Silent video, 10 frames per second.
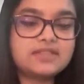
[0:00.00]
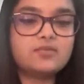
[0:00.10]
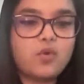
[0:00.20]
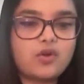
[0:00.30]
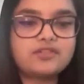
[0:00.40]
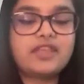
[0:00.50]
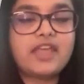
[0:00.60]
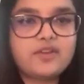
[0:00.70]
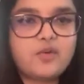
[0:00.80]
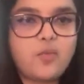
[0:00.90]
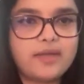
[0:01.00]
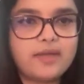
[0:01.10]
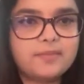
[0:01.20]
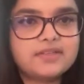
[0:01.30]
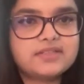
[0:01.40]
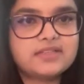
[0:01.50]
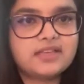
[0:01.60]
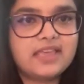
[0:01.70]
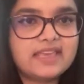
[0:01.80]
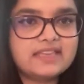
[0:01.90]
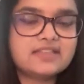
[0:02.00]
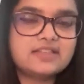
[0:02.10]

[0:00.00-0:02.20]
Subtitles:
and what their requirement is,